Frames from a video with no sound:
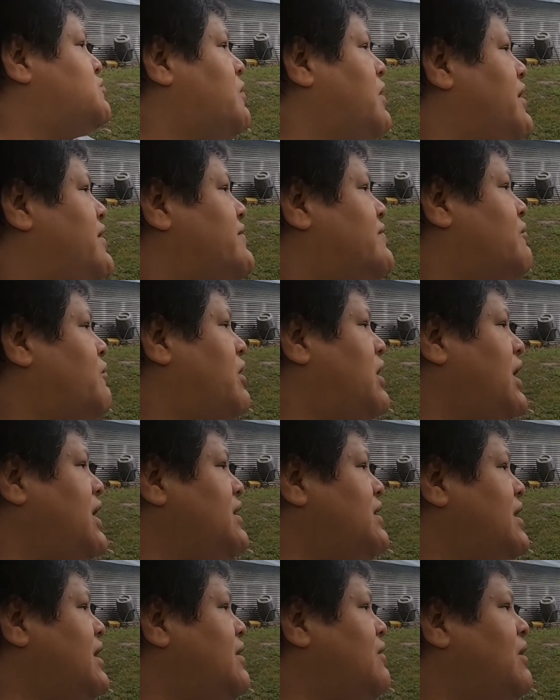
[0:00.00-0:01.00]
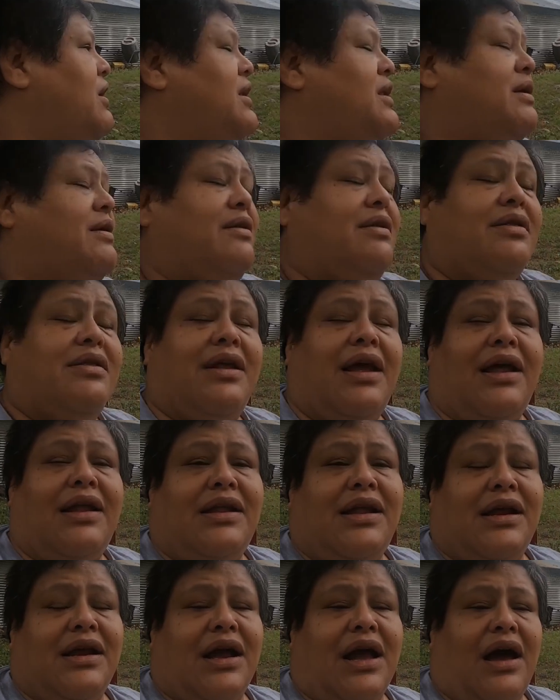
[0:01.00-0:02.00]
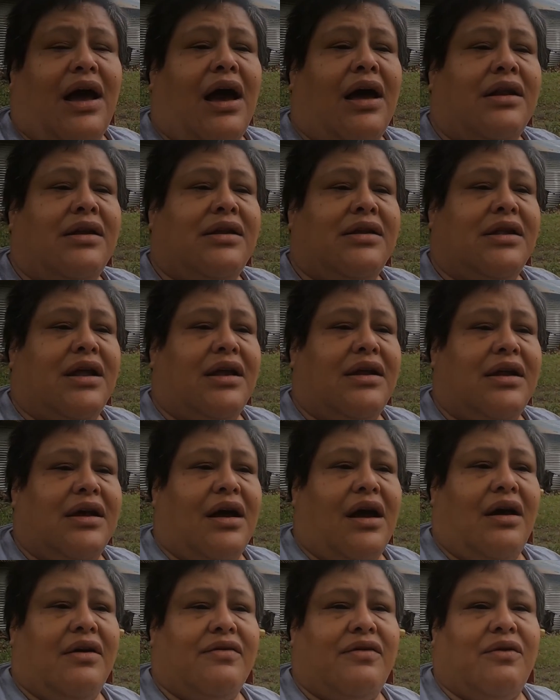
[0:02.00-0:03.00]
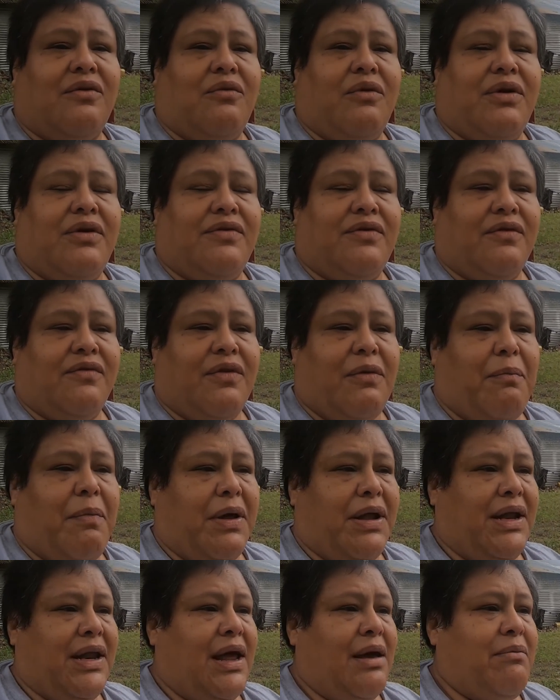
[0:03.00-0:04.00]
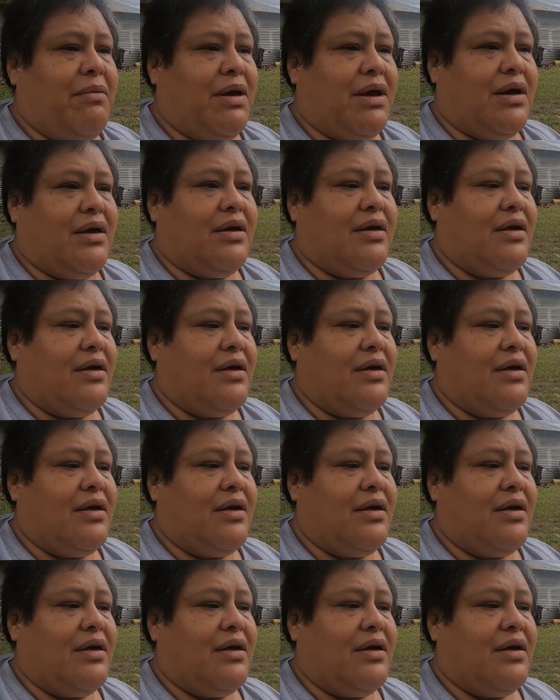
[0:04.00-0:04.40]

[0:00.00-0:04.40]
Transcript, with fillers: was what I think an intended unintended consequence of the pandemic.